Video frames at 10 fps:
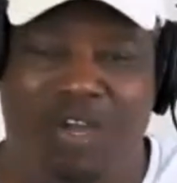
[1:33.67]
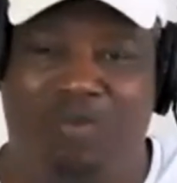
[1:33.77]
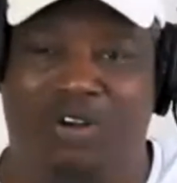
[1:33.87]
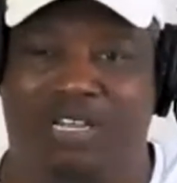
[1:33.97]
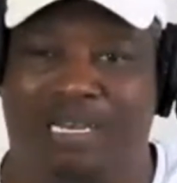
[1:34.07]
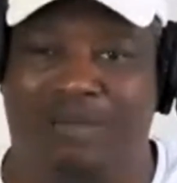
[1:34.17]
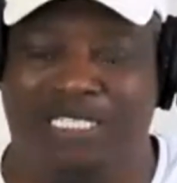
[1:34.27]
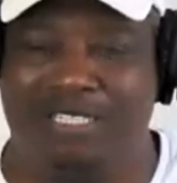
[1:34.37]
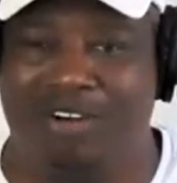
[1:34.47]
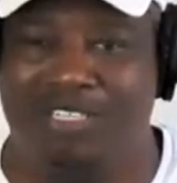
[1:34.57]
we're going to be
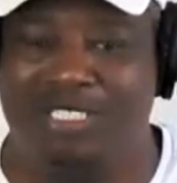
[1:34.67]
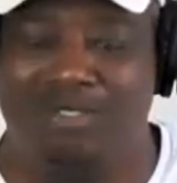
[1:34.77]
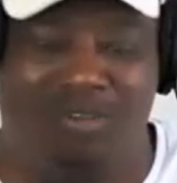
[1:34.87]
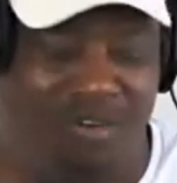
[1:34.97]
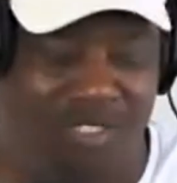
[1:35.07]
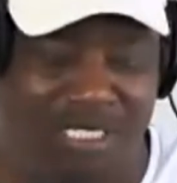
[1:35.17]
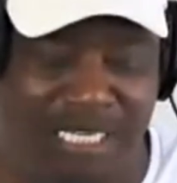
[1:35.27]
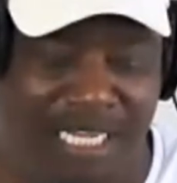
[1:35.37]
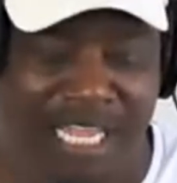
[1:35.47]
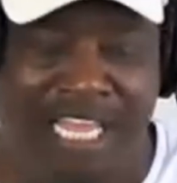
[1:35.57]
talking to on
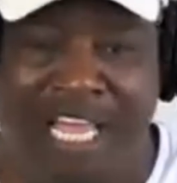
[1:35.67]
today.